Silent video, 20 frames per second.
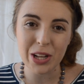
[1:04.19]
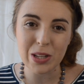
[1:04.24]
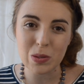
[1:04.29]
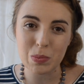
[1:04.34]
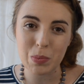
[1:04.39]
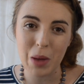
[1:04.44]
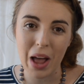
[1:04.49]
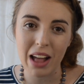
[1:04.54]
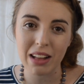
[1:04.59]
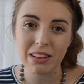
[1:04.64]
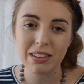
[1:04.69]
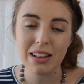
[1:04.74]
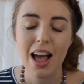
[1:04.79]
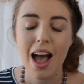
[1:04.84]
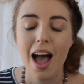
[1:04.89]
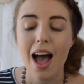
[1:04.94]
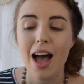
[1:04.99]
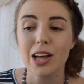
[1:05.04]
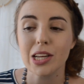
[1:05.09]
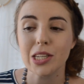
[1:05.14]
as well.
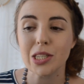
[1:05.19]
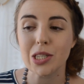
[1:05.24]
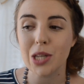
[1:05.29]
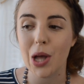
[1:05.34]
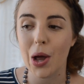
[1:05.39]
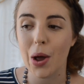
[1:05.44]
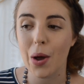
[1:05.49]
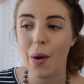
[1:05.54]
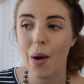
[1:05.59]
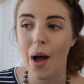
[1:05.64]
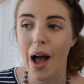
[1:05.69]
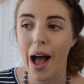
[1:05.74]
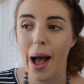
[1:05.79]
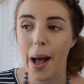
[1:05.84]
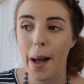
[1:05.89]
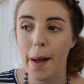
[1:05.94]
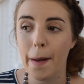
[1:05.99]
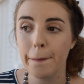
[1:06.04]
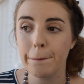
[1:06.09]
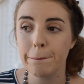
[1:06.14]
So
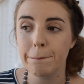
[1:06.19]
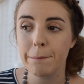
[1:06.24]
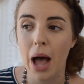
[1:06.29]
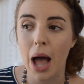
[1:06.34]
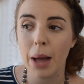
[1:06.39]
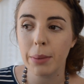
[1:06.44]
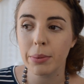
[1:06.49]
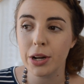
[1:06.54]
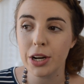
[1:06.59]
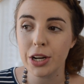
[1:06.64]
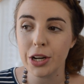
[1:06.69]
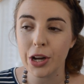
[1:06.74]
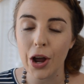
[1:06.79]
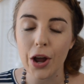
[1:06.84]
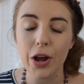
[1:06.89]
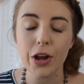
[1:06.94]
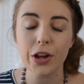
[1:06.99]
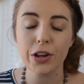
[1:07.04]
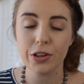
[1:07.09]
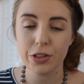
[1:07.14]
I'm gonna
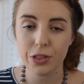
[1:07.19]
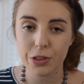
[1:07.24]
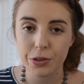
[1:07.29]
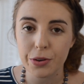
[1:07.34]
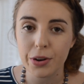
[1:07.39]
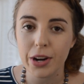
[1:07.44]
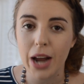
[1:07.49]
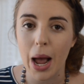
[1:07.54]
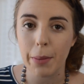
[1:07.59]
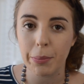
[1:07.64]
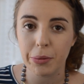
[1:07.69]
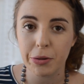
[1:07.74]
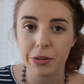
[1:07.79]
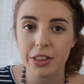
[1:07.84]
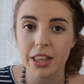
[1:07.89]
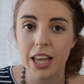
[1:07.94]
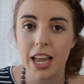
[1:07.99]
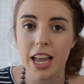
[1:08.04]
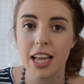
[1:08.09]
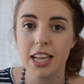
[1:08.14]
go through a couple
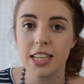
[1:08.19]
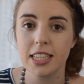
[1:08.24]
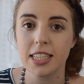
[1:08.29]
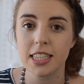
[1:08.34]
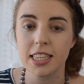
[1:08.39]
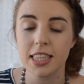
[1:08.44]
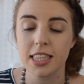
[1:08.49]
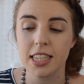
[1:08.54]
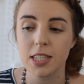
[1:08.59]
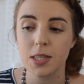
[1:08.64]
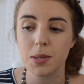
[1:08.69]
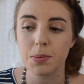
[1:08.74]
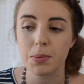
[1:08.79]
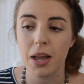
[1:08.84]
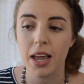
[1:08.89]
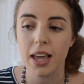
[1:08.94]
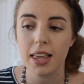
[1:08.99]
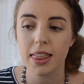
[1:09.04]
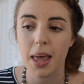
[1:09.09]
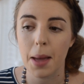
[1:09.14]
of things this
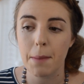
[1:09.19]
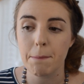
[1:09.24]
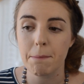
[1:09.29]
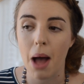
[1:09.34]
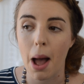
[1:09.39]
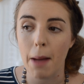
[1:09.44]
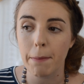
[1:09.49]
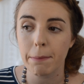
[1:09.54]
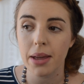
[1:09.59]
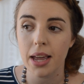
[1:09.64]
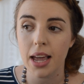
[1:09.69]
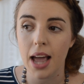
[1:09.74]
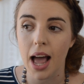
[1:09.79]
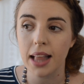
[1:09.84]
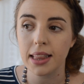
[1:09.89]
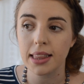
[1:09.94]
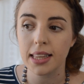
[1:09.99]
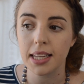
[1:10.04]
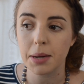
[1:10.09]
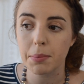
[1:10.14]
week that might be
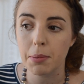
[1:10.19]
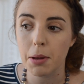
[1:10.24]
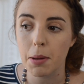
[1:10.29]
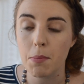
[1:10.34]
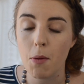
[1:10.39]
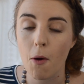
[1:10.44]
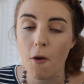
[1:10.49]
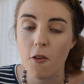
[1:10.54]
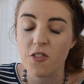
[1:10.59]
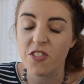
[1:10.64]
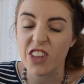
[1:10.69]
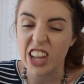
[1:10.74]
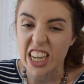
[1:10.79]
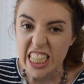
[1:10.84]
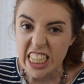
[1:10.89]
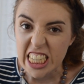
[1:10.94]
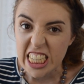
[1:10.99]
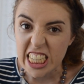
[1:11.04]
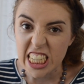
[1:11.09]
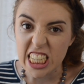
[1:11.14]
a little bit more
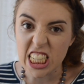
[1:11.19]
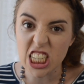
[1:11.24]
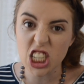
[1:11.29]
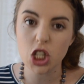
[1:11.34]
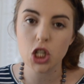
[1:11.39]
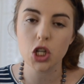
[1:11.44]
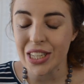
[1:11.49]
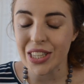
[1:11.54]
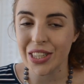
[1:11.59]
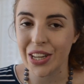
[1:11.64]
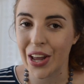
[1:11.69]
vintage.